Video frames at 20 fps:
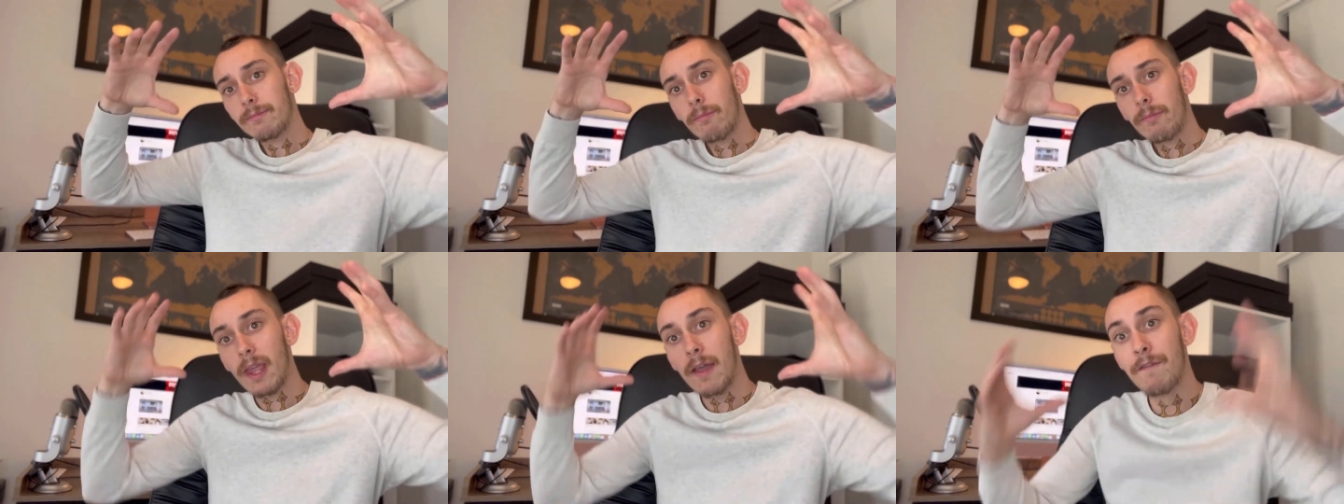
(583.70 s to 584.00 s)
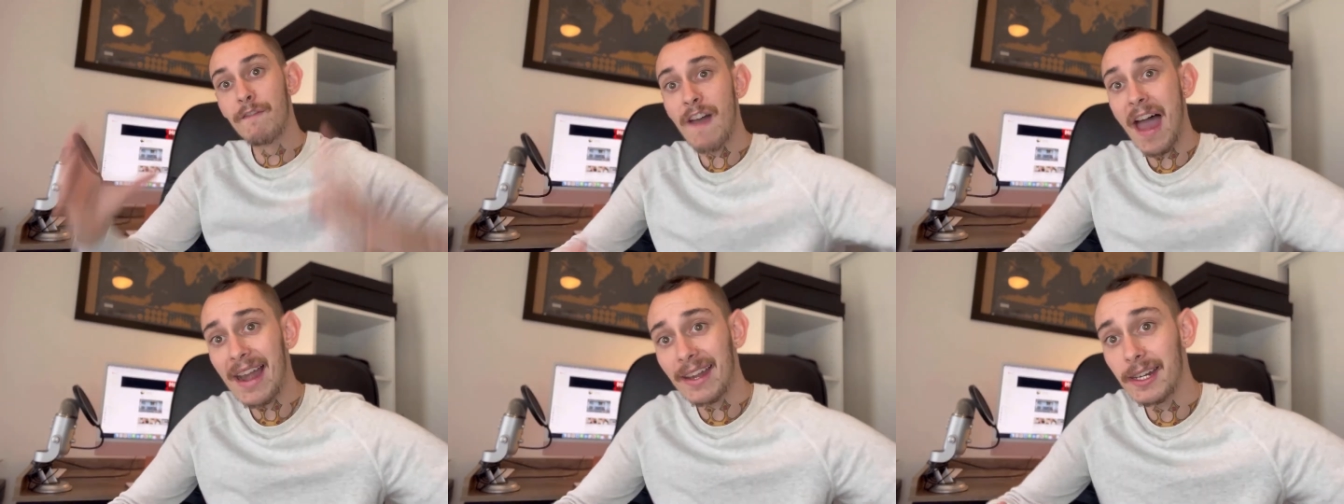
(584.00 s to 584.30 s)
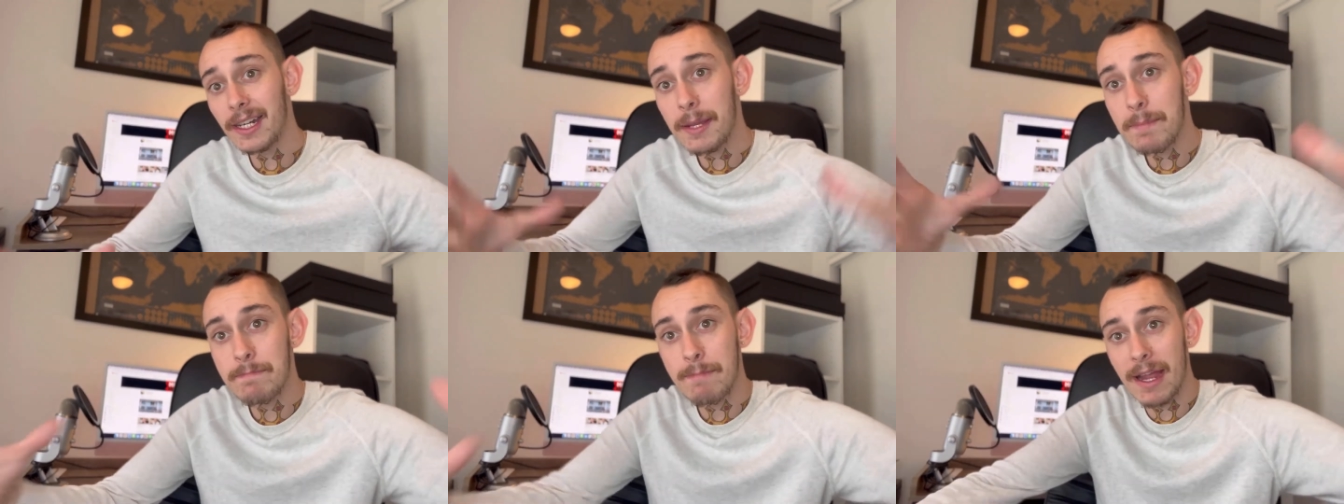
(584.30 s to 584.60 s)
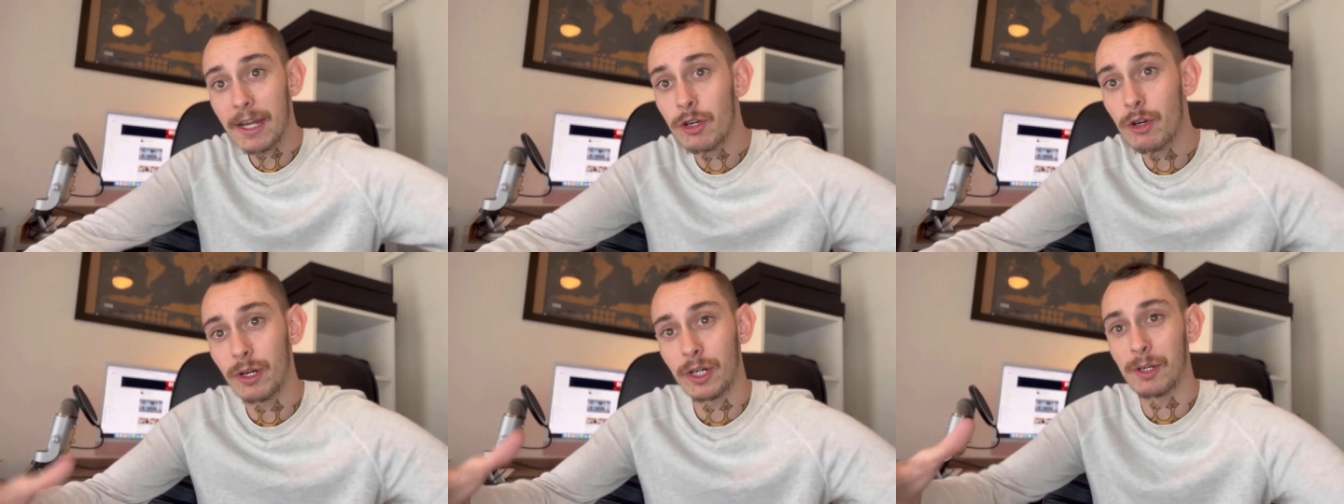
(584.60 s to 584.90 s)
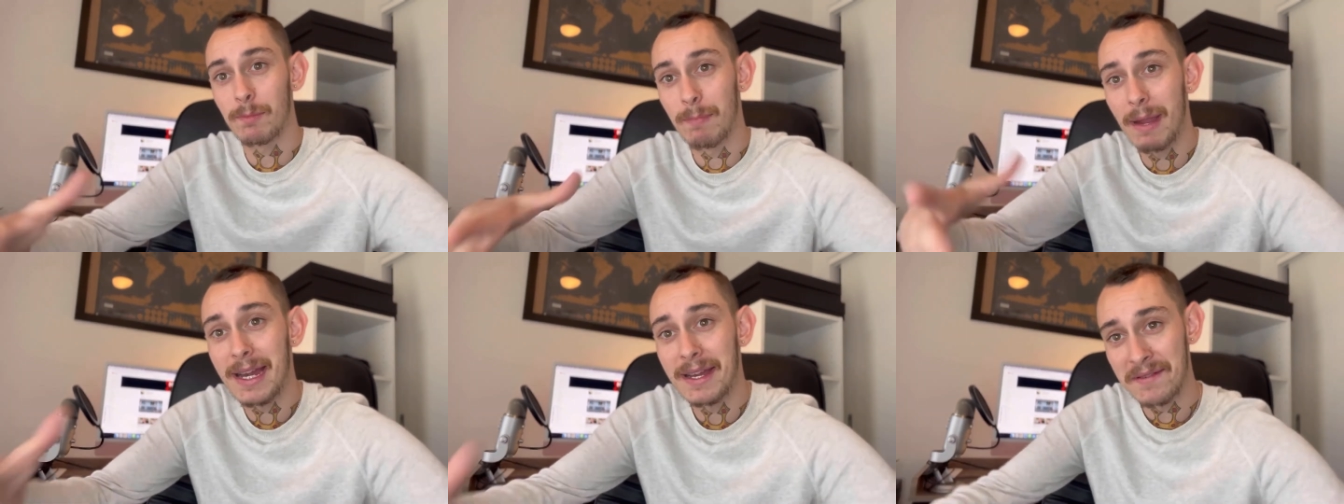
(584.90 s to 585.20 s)
Vanity metrics
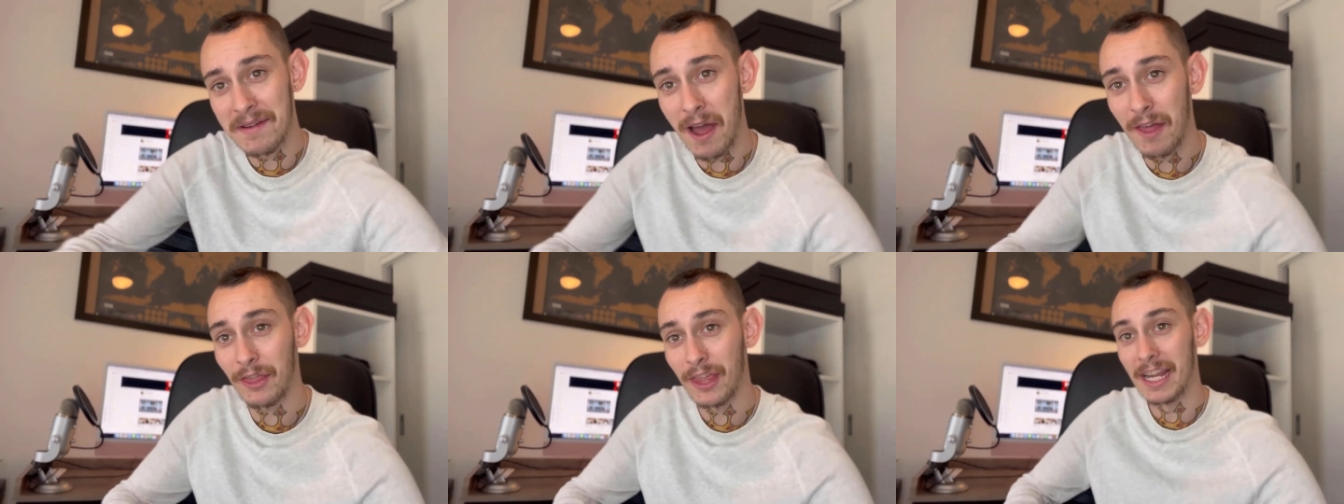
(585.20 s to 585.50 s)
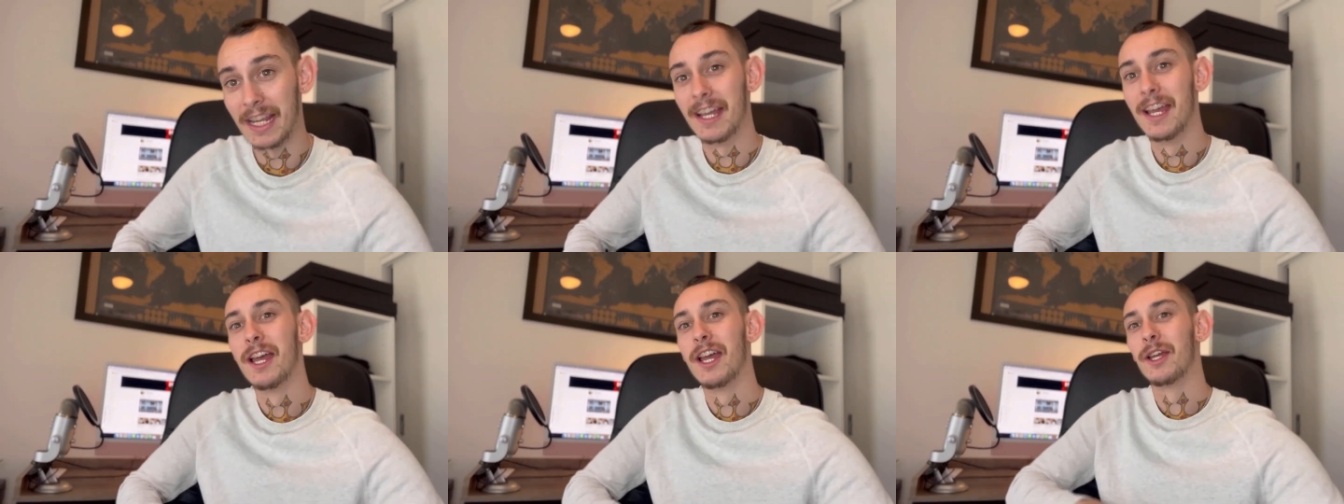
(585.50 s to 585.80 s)
mean nothing.